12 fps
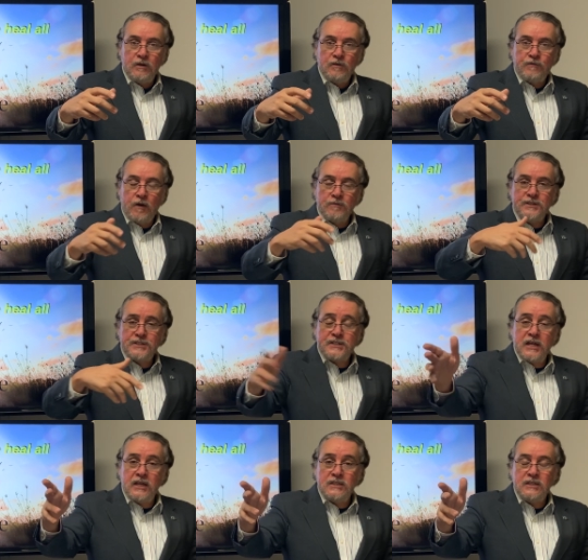from
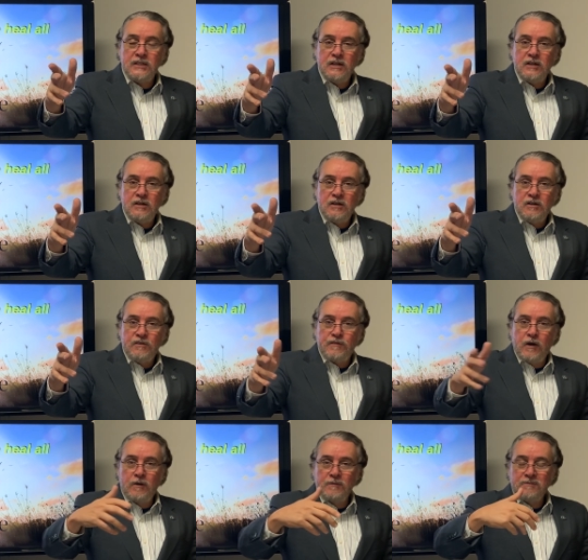sin,
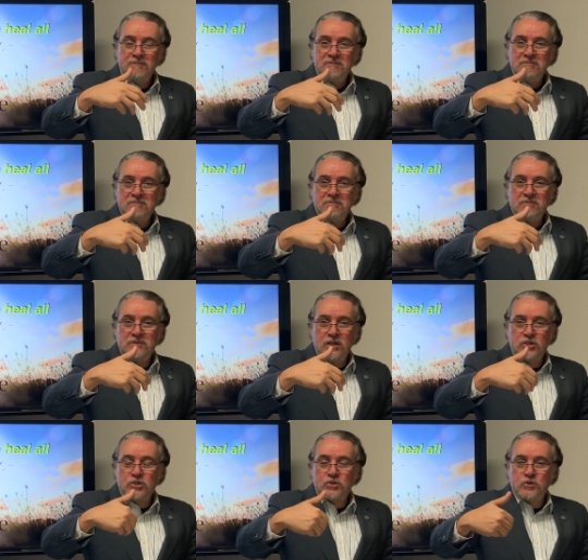from
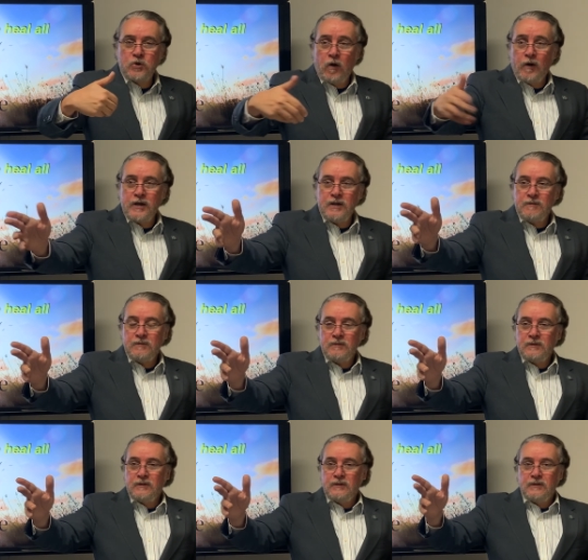destroying
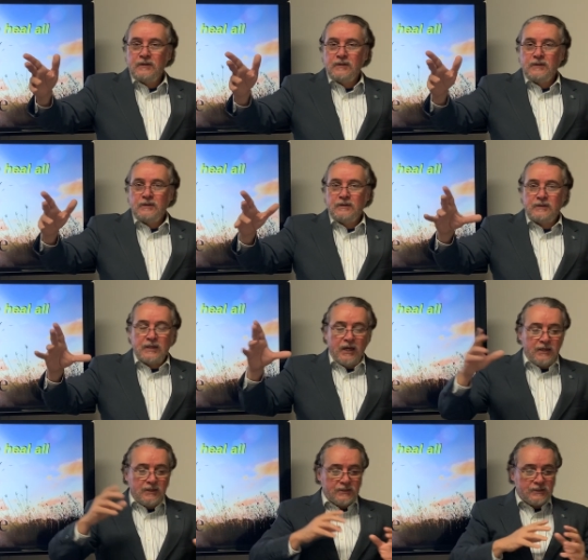
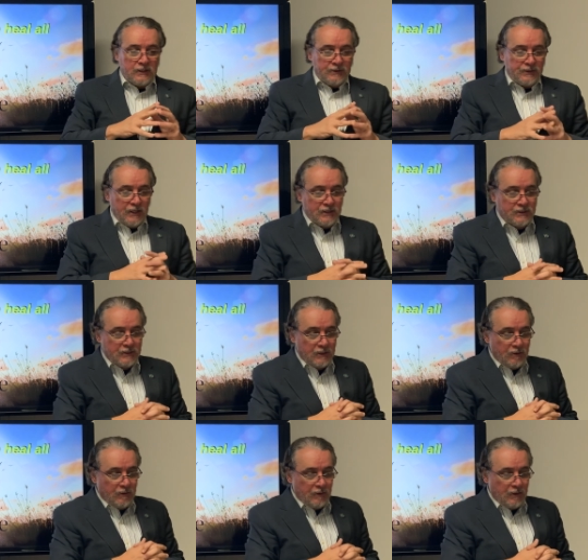things on this
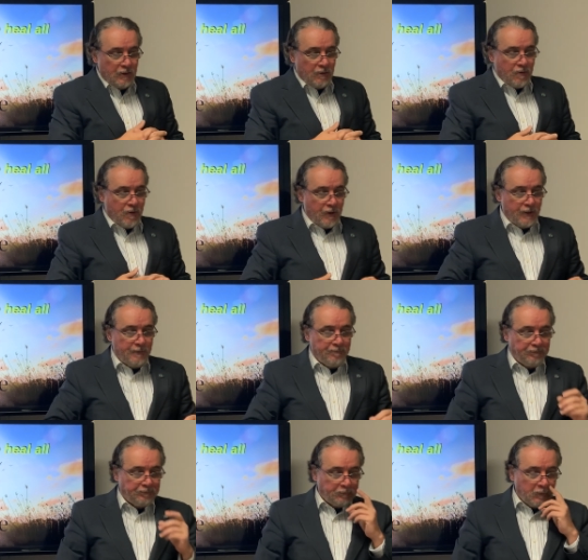earth.
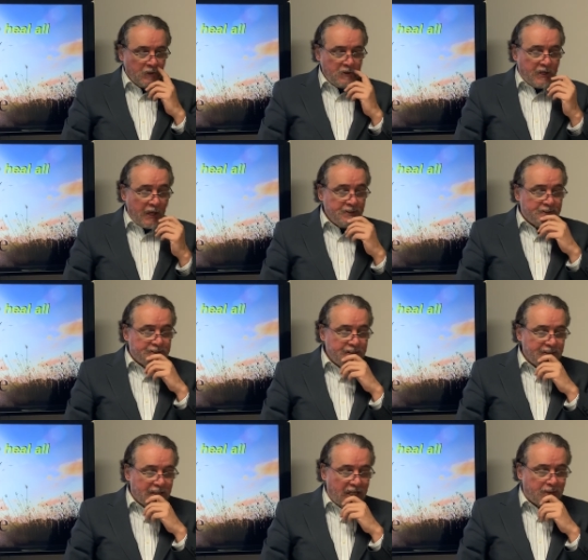You can
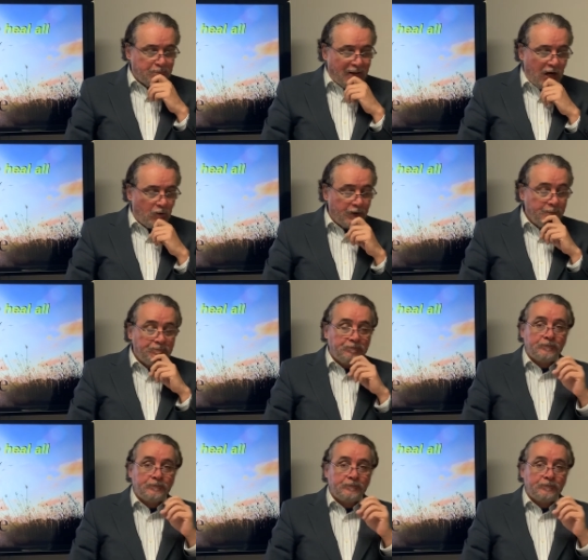see that power